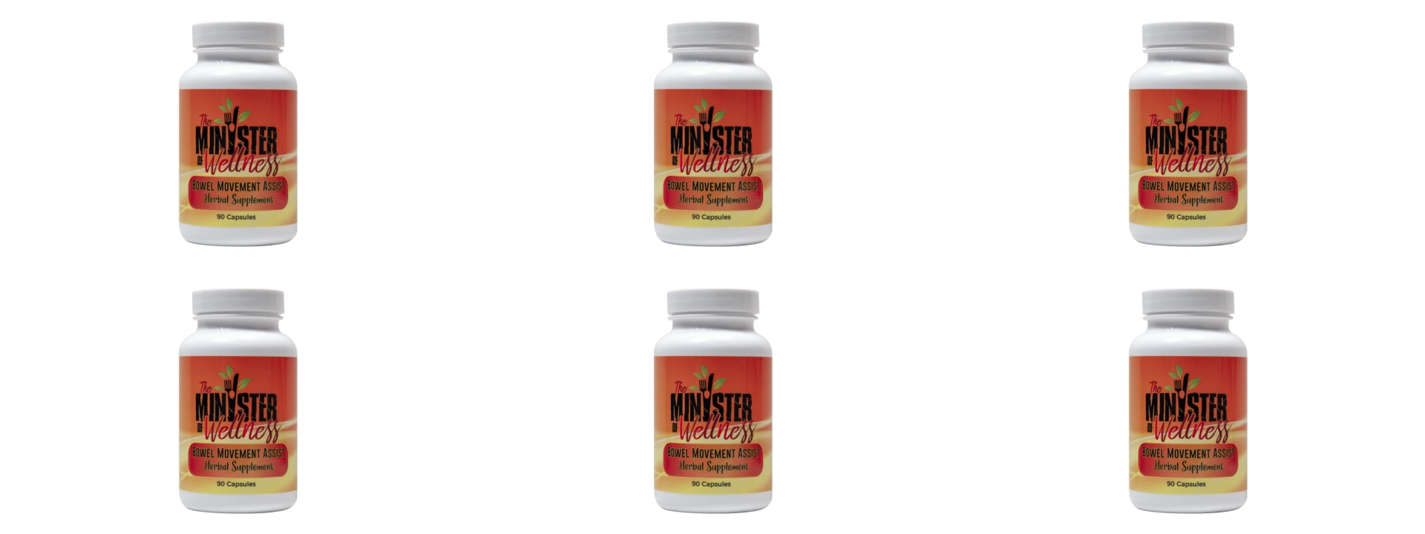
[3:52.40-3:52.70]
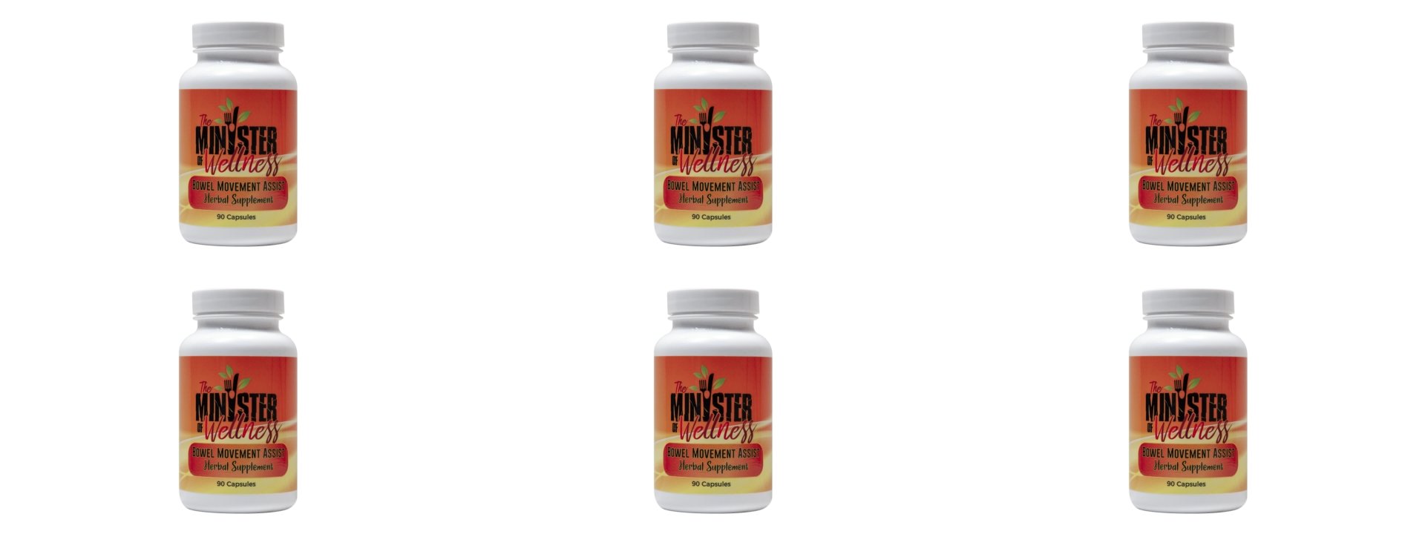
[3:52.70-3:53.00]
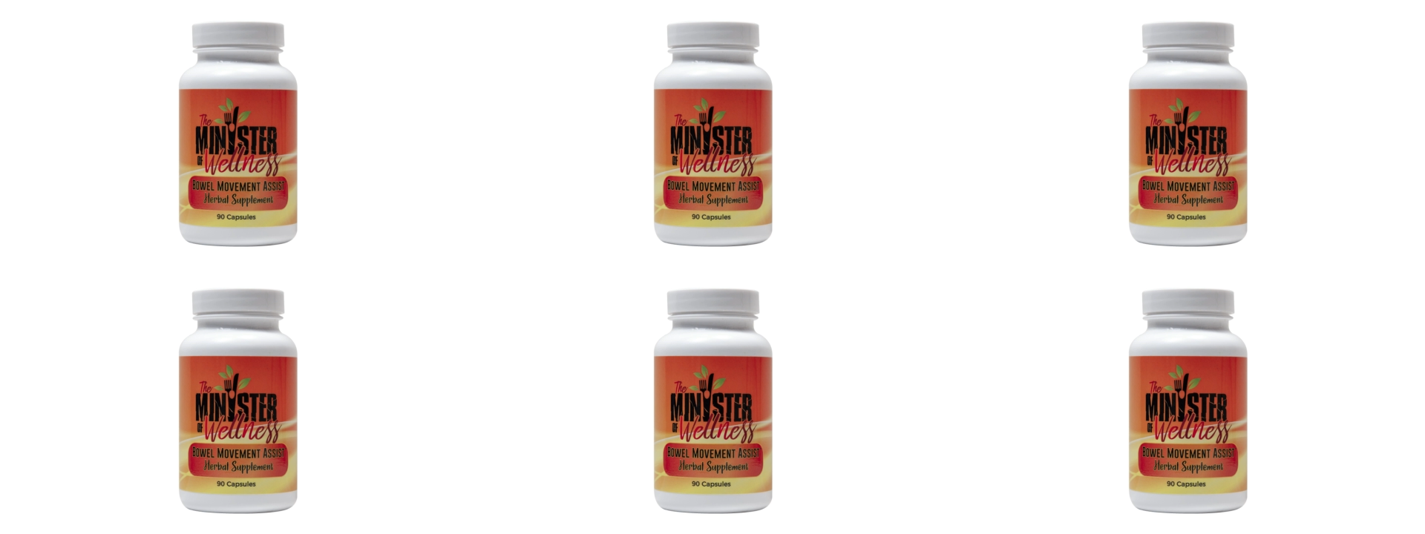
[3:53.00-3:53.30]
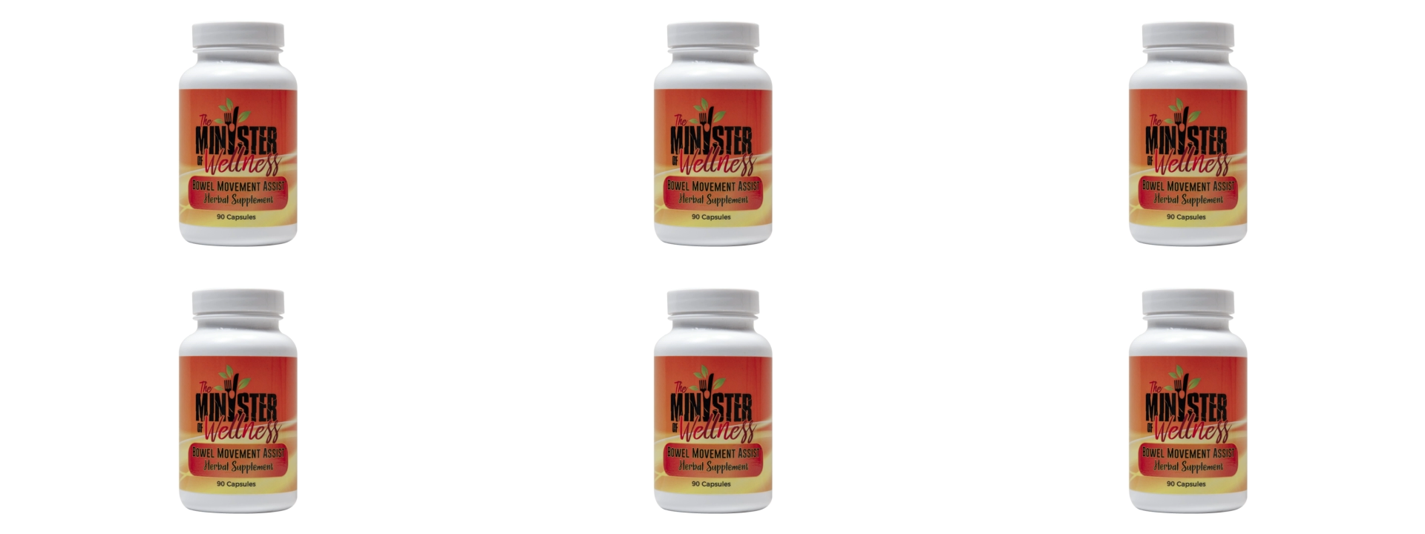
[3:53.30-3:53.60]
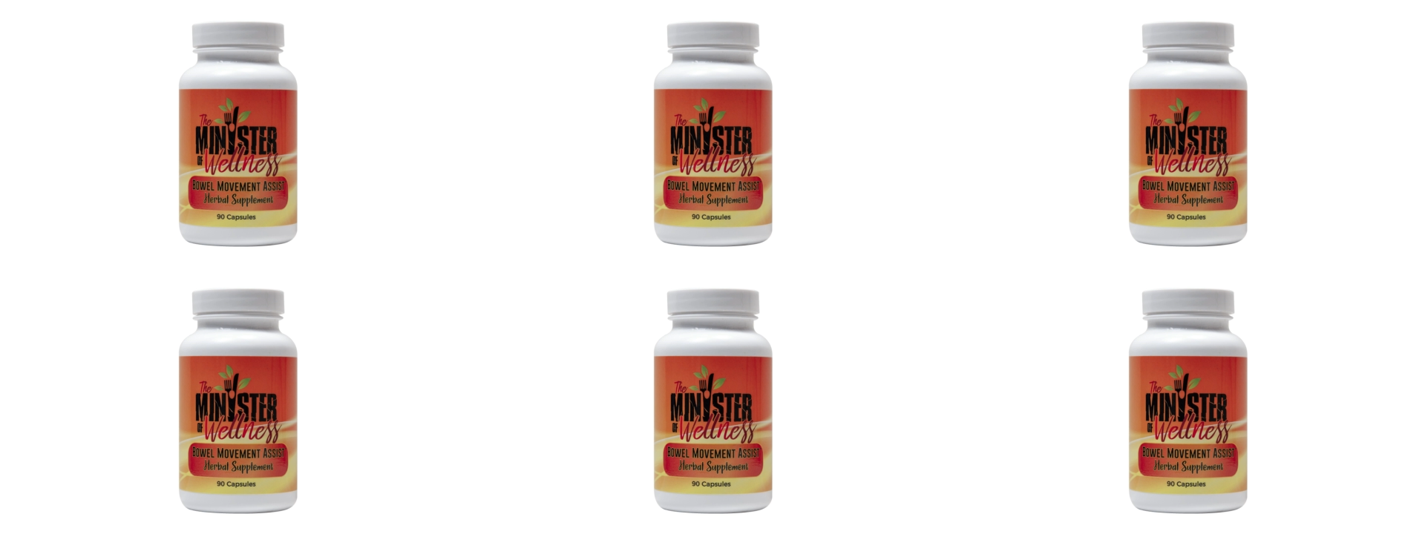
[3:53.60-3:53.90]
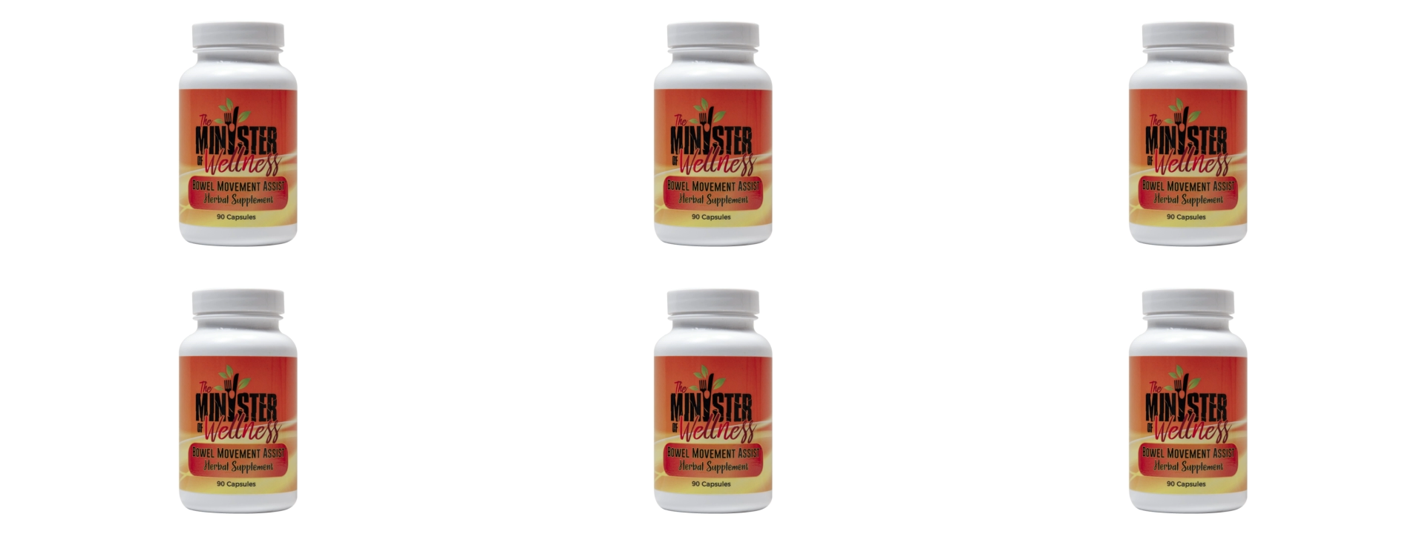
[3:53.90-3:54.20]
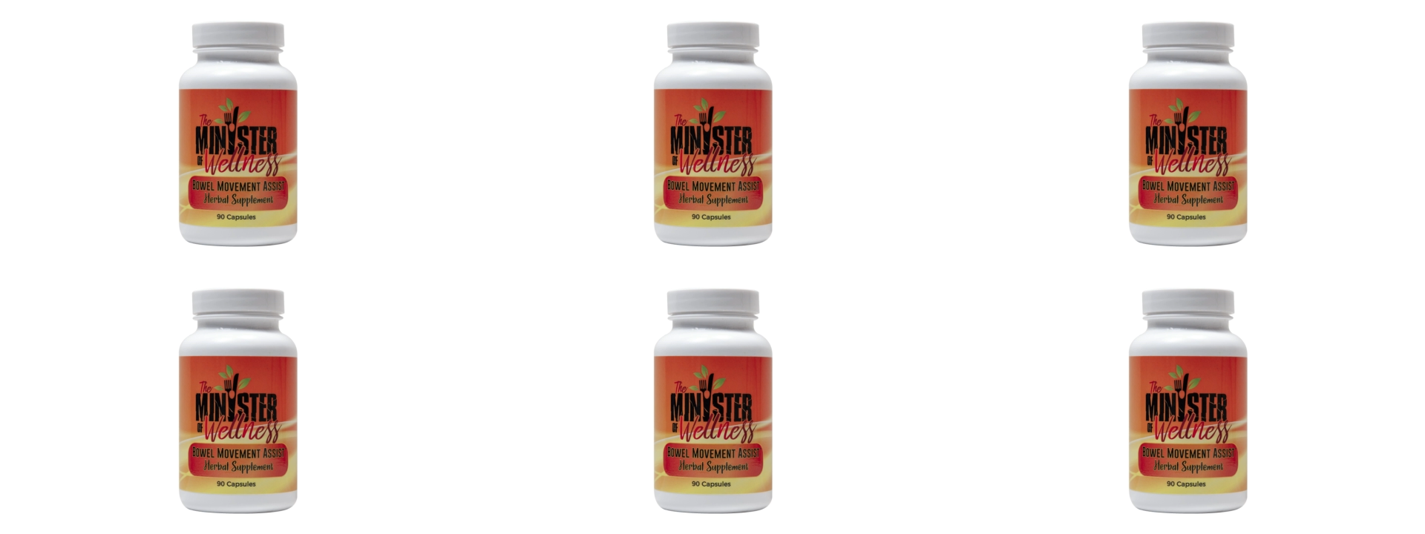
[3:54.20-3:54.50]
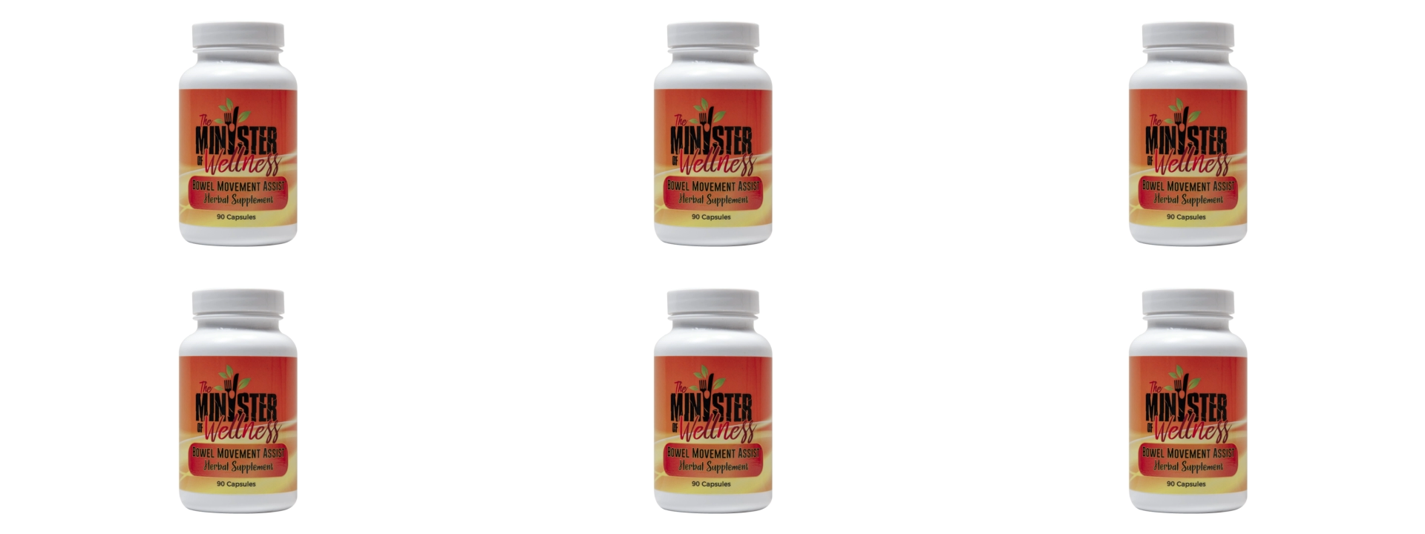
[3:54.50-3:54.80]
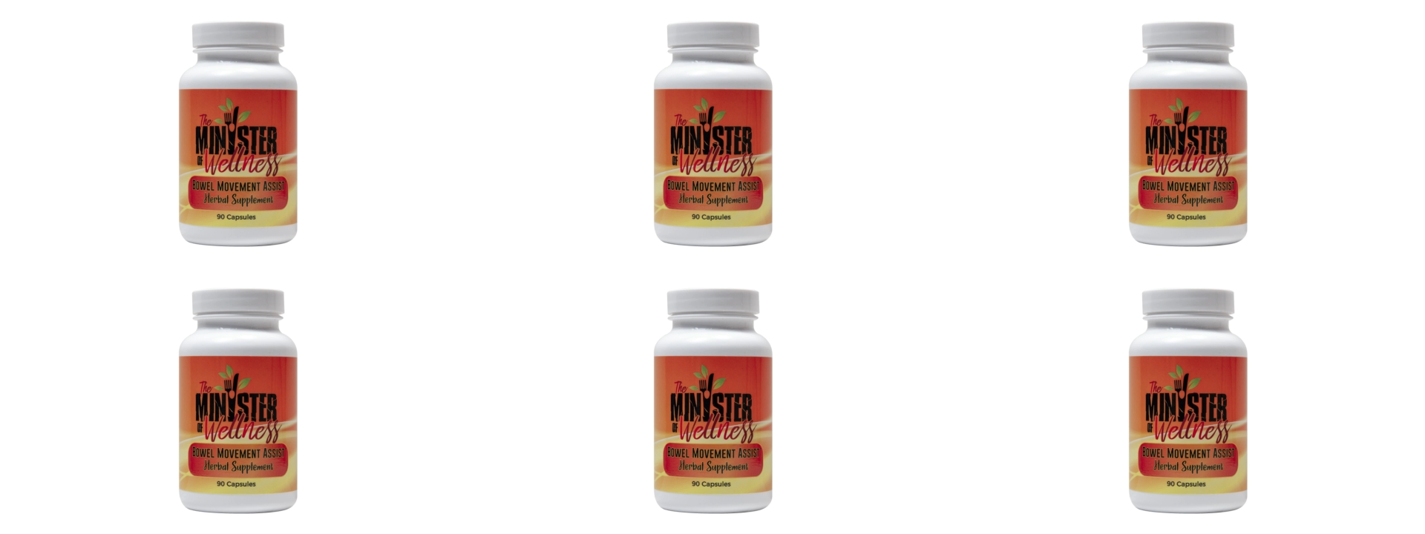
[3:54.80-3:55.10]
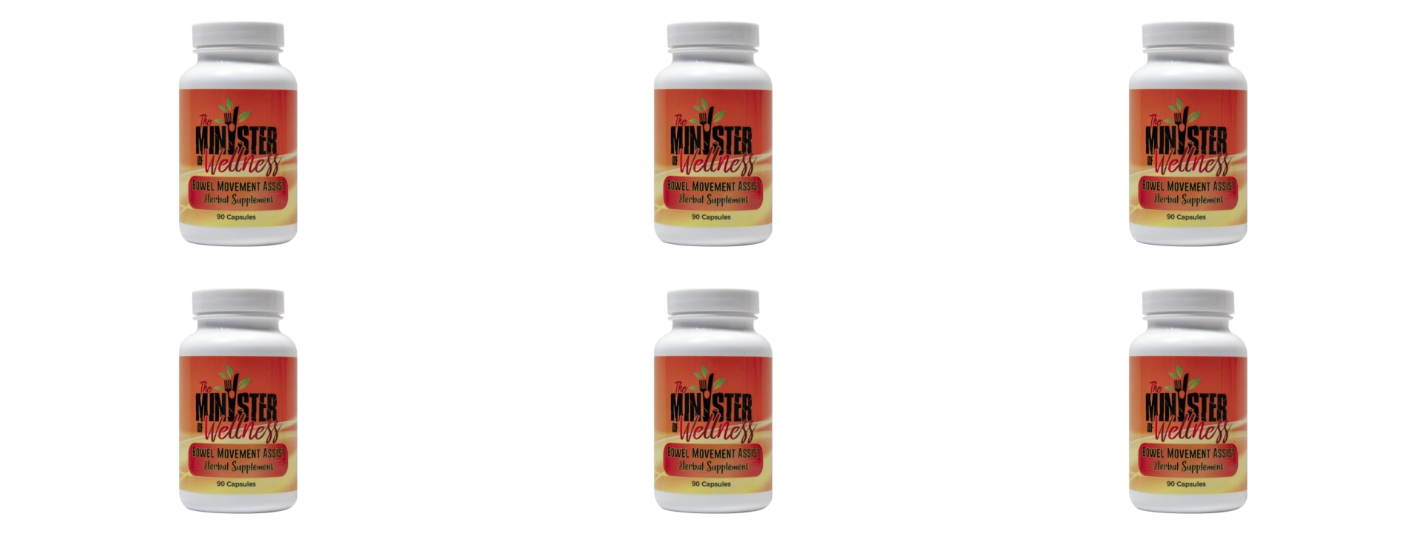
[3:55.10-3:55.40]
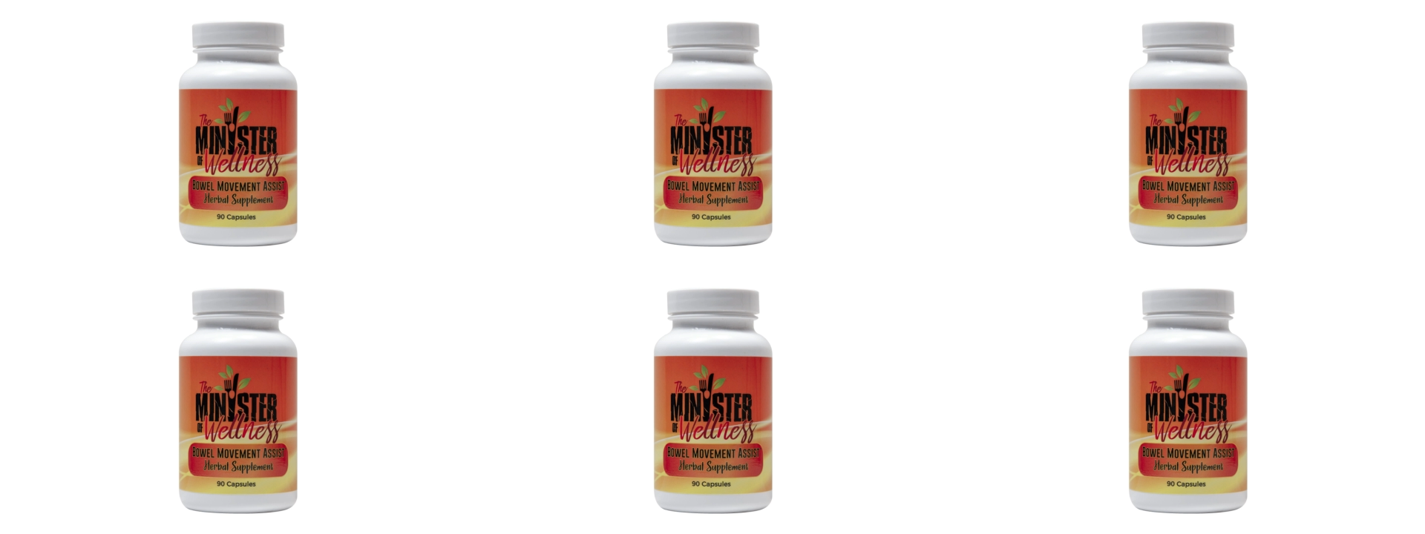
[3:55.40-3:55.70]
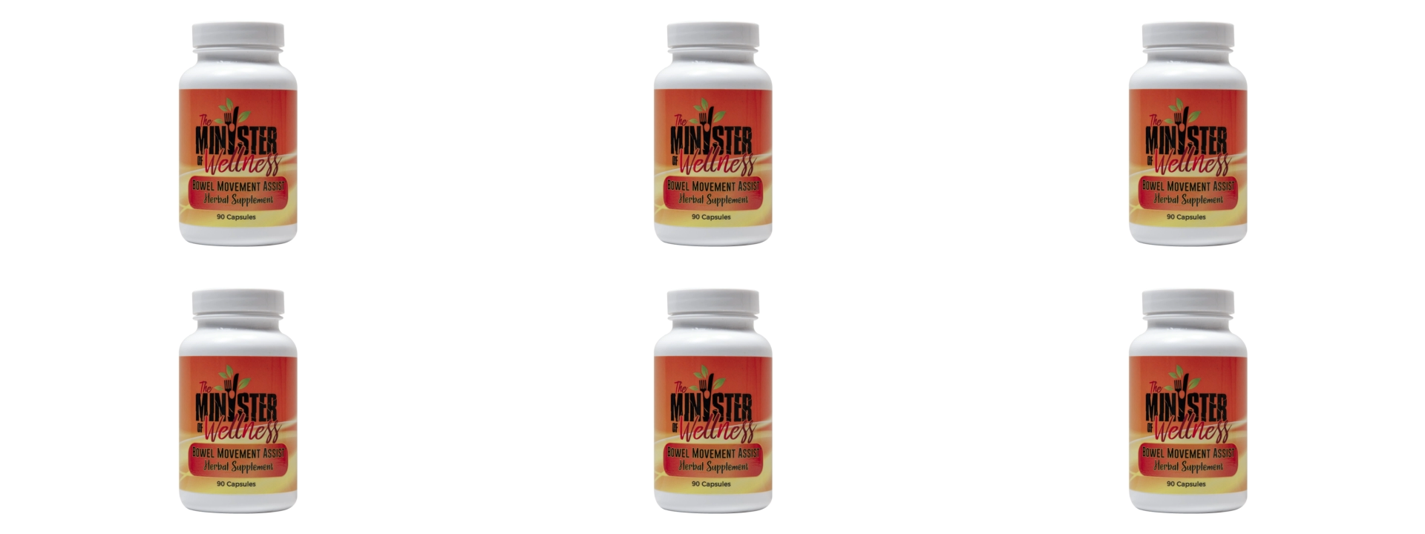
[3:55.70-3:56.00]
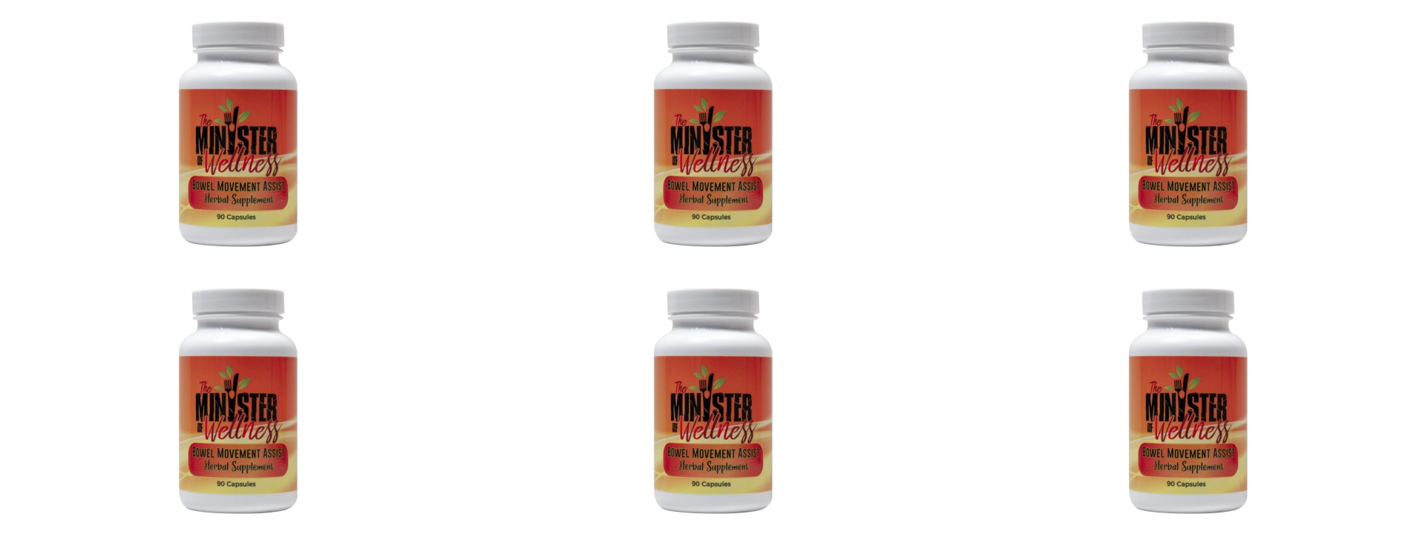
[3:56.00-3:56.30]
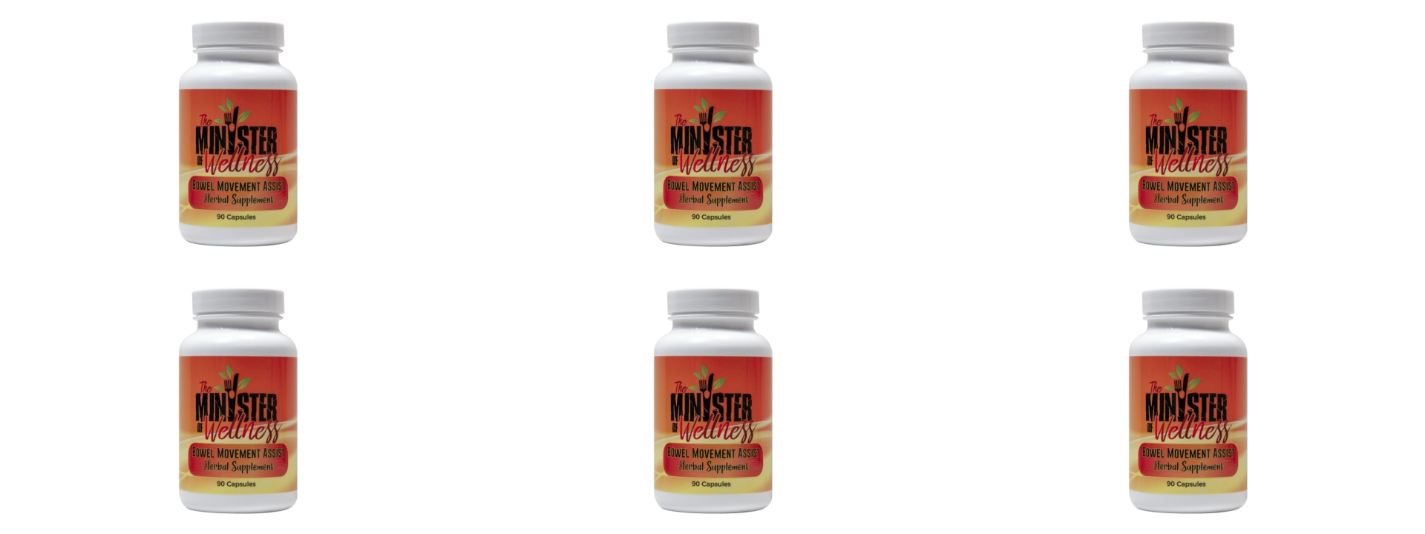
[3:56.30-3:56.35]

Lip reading: [unreadable: no face in view]